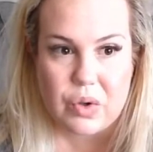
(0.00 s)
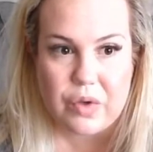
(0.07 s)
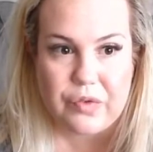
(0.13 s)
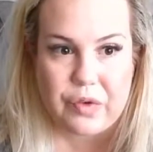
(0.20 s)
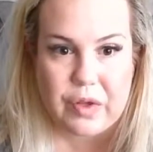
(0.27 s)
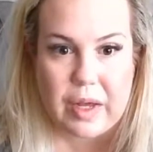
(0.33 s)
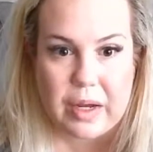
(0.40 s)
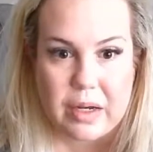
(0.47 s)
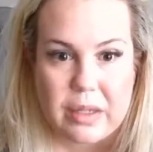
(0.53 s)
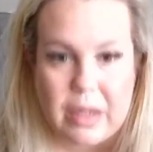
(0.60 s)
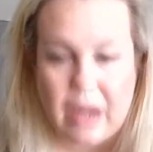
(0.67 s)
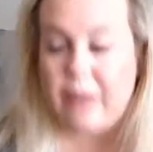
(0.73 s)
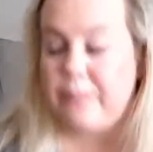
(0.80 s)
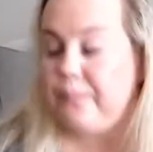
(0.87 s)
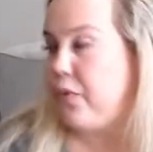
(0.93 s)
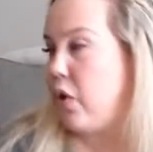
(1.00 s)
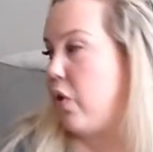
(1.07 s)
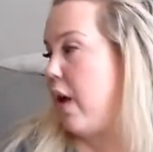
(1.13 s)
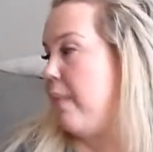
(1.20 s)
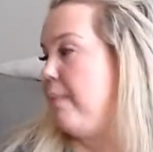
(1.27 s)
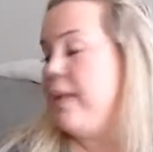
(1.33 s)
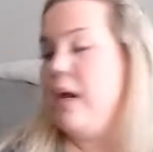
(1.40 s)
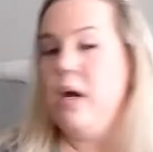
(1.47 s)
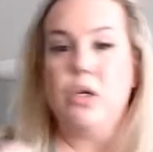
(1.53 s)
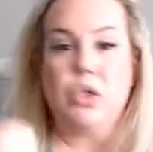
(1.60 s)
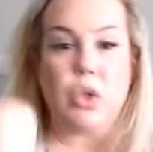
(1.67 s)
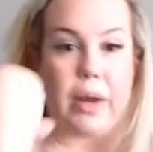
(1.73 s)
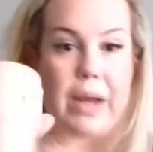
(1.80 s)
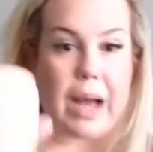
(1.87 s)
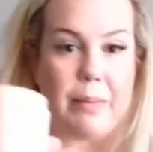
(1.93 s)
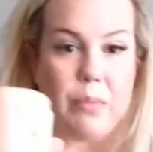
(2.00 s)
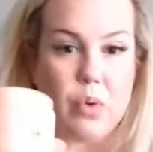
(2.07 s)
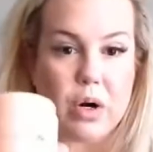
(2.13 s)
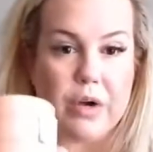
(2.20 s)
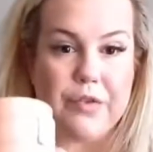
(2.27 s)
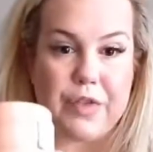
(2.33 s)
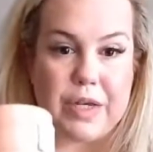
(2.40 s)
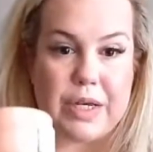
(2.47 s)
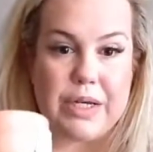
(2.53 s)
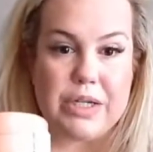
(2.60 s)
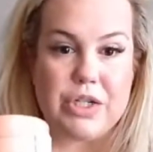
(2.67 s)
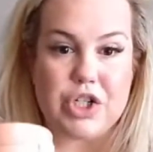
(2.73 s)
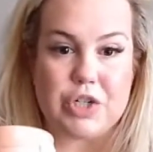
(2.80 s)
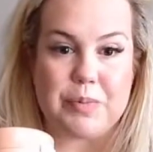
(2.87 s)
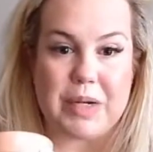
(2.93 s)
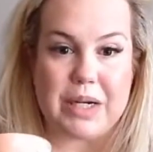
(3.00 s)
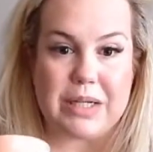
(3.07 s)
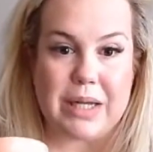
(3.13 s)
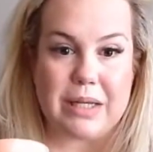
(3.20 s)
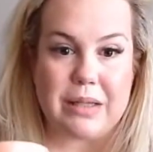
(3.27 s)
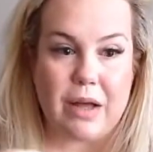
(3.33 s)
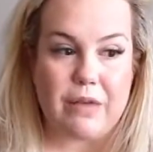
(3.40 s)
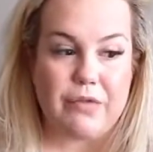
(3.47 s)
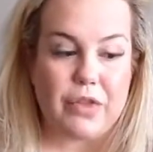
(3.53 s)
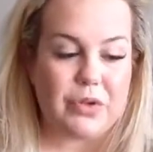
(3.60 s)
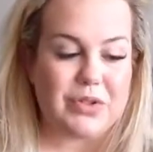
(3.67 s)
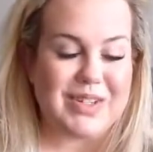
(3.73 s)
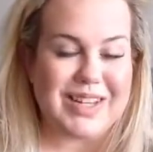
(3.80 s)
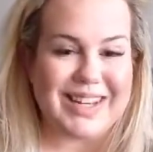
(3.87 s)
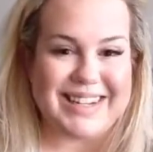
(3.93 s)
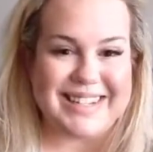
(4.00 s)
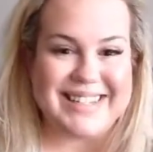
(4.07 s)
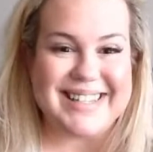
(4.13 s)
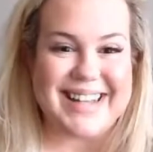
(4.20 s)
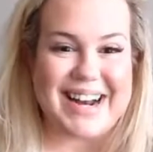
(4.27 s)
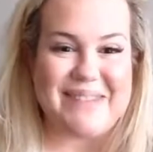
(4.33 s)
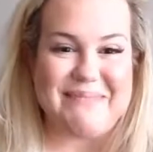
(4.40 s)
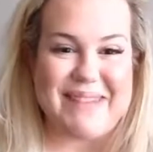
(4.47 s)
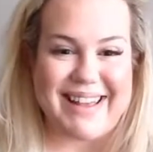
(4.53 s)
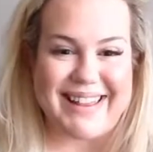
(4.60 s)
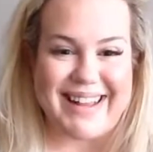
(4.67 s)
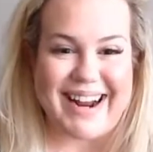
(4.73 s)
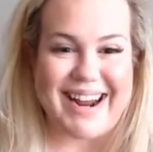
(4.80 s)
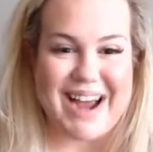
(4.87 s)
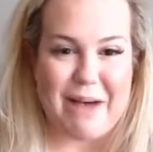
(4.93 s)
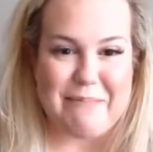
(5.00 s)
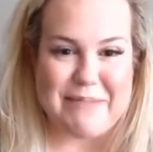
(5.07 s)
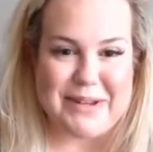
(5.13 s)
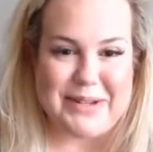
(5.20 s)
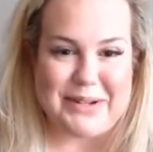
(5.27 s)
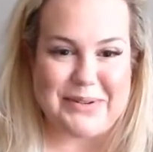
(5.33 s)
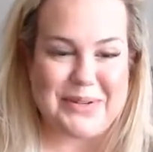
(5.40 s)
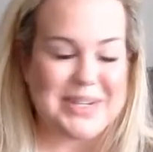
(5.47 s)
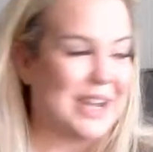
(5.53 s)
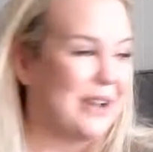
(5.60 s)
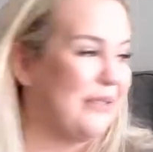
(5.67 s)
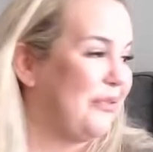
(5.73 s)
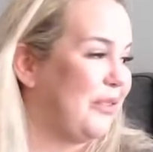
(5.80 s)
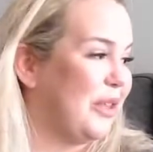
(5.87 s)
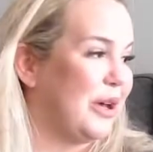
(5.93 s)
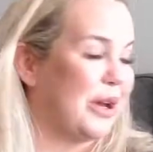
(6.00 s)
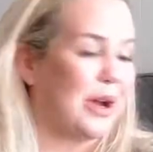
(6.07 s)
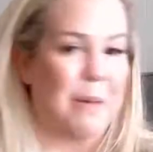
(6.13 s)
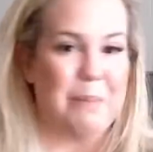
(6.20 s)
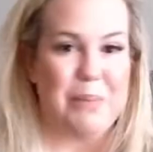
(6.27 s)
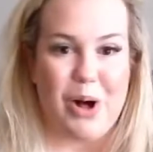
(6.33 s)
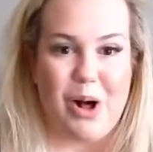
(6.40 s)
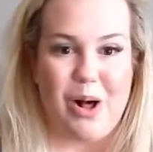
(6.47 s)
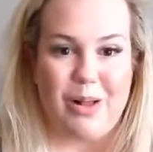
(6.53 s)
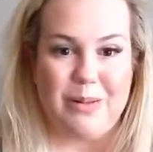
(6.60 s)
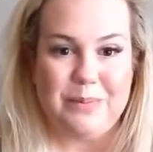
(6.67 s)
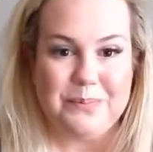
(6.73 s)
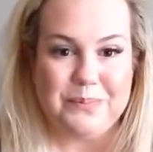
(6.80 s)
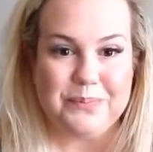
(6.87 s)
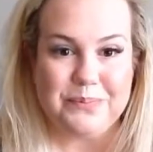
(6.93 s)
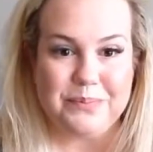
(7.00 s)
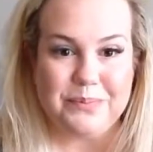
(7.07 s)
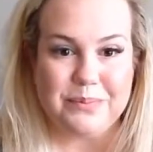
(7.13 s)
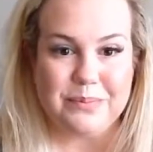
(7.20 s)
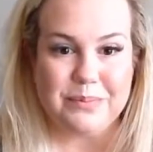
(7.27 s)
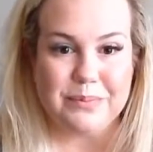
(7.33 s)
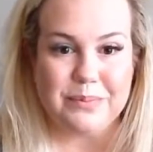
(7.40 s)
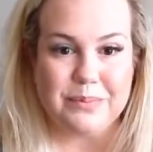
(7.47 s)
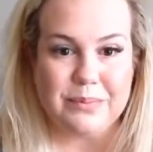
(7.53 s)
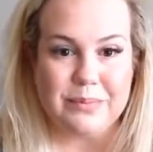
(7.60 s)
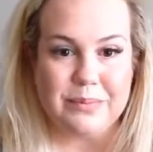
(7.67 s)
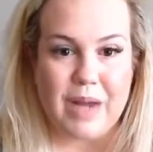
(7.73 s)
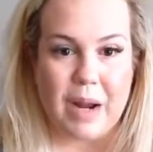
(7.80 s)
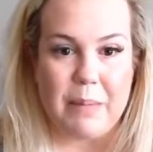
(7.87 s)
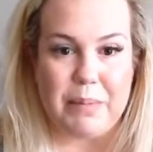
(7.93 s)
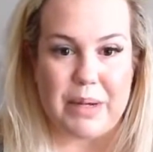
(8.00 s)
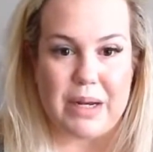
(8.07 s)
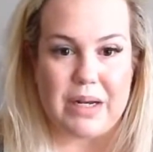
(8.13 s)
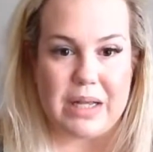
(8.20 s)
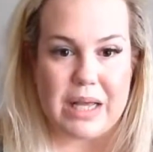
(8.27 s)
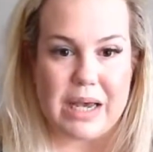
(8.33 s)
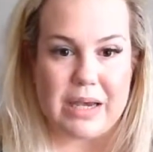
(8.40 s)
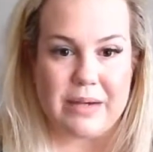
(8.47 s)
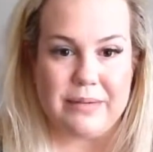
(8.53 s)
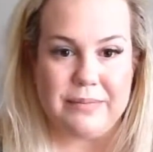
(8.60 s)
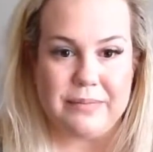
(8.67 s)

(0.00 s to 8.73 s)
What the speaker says: So I feel like, yeah. Okay. So I got more of these just because I love those things that I made that I copied you, Tiff, the gumball bead thing.